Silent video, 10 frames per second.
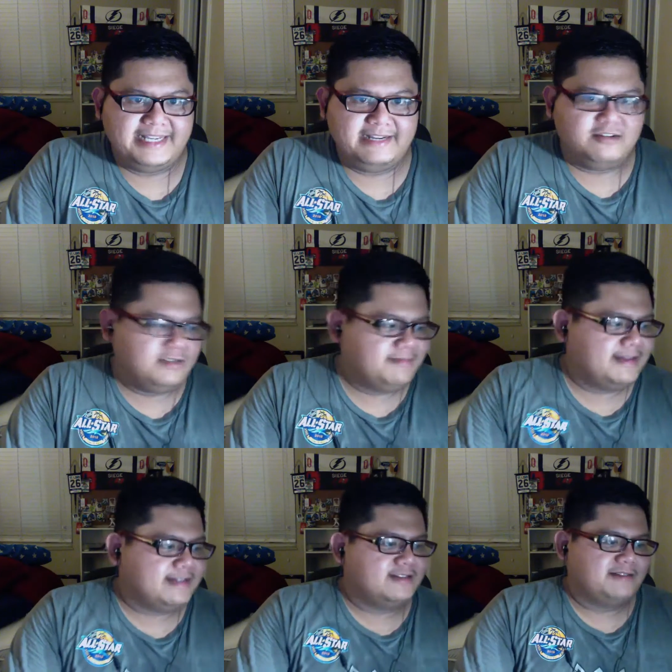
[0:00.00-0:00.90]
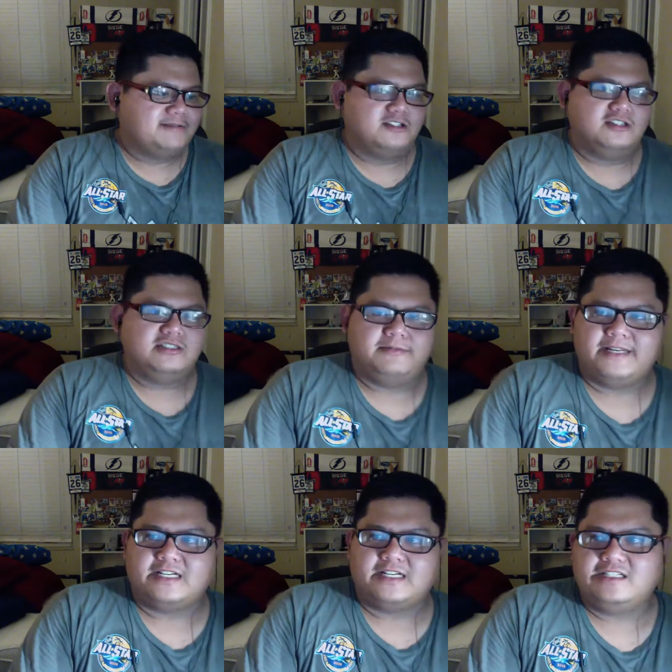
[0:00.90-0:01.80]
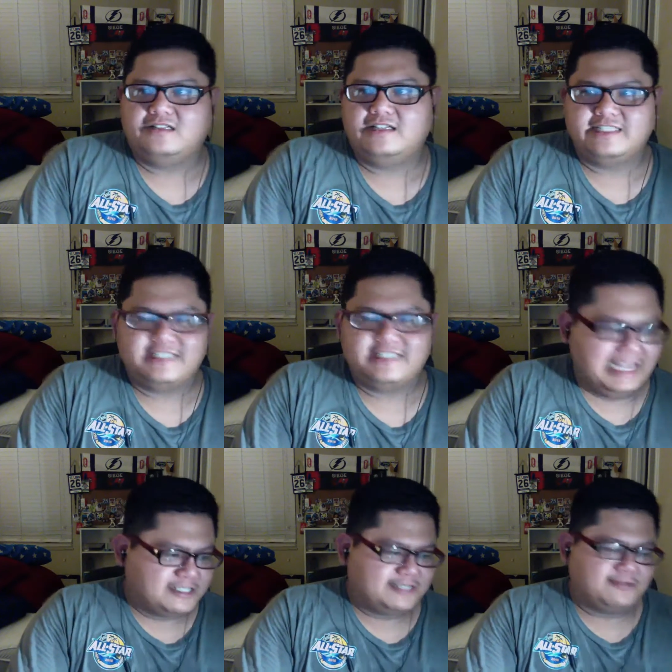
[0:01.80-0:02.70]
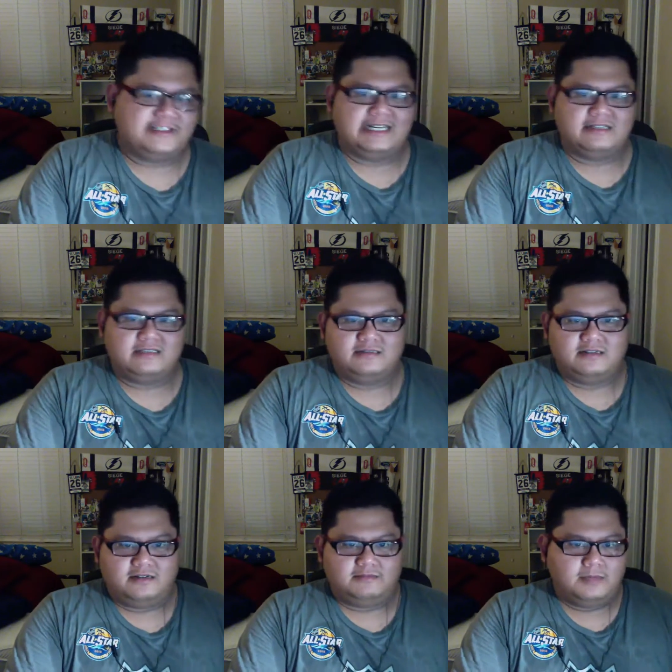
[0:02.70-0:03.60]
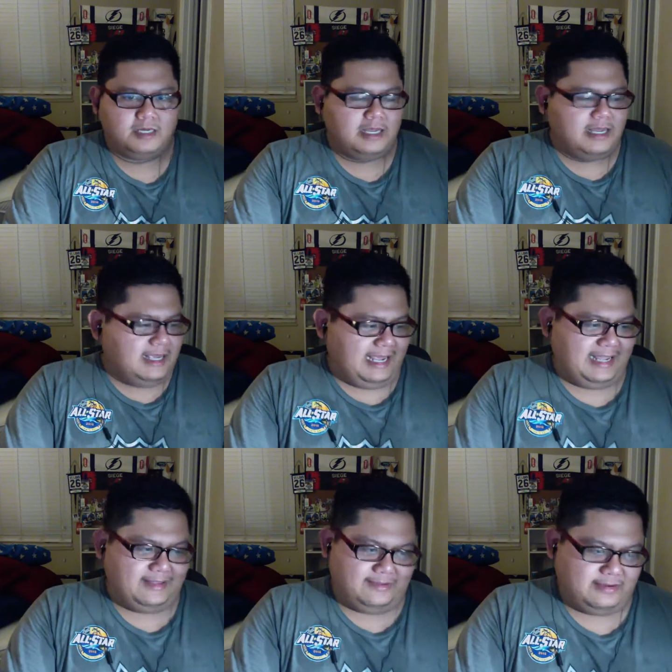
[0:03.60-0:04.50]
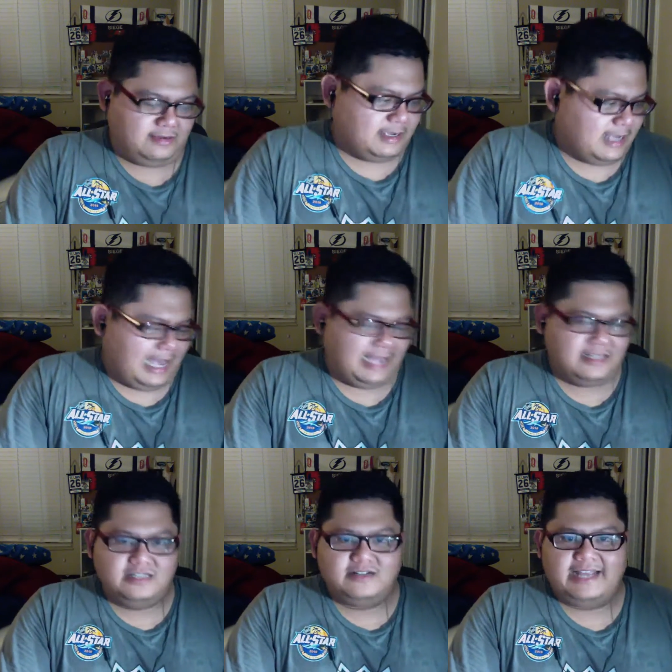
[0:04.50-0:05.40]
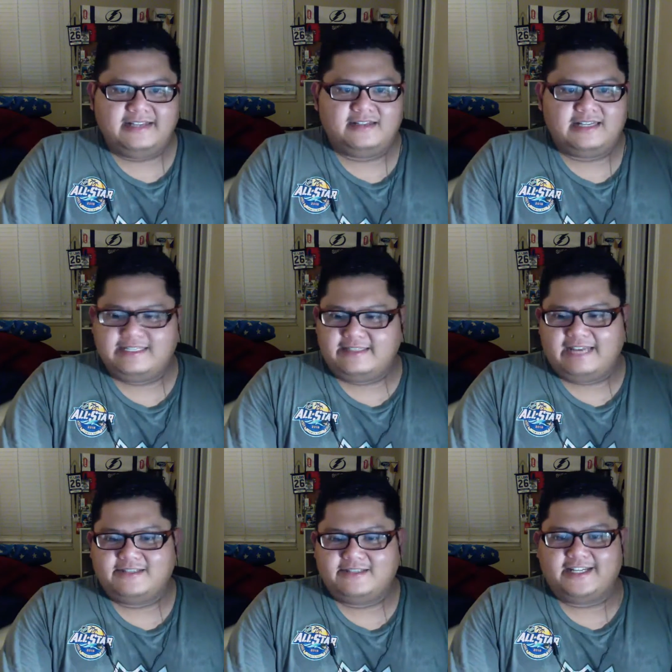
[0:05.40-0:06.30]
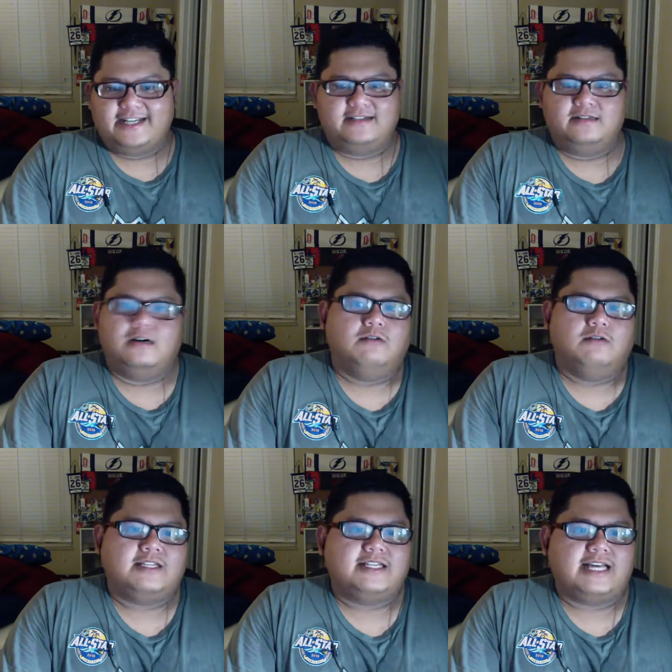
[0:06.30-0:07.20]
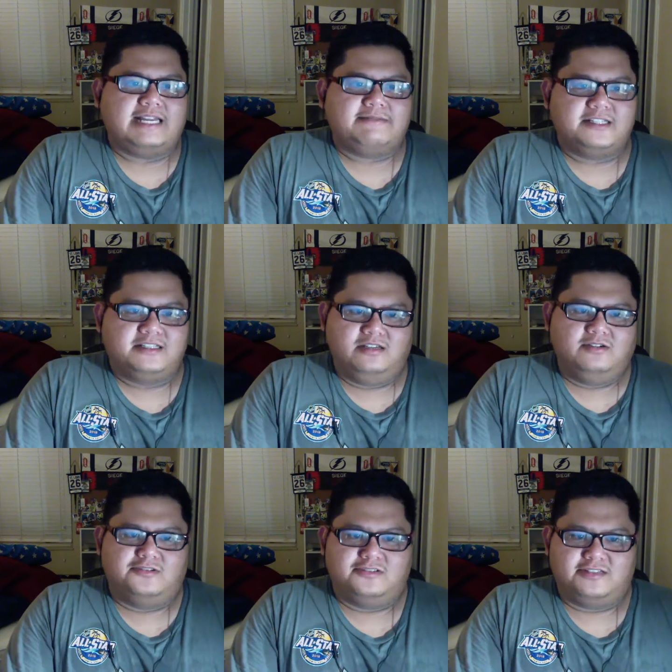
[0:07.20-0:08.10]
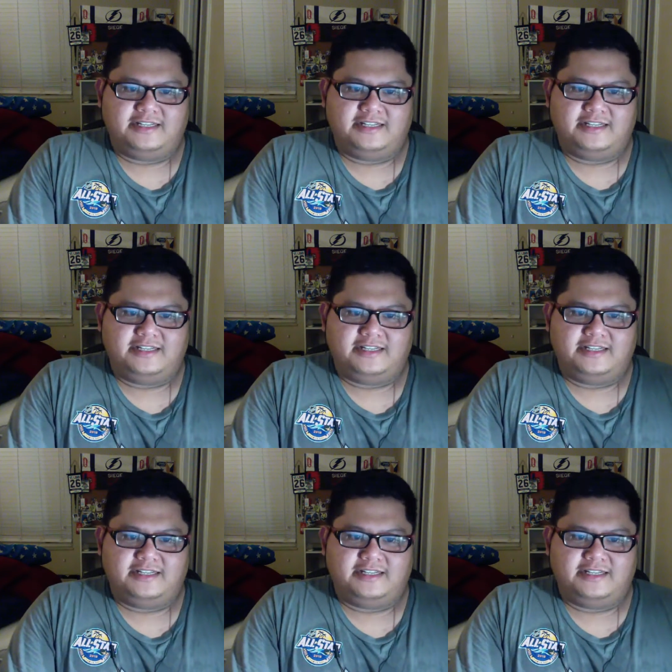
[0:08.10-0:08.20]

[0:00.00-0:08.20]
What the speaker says: only wanted to go after Elizabeth because his name was thrown out to him, and I don't know. And Dan was like, "Oh, what did I ever do?" It's like